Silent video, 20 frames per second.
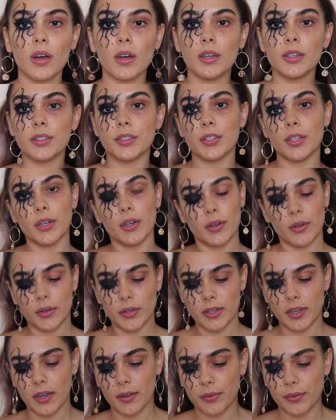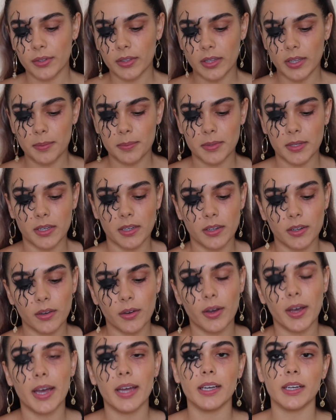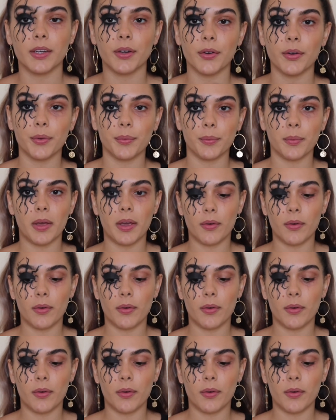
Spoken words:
So now for lips, I'm going to go ahead and go in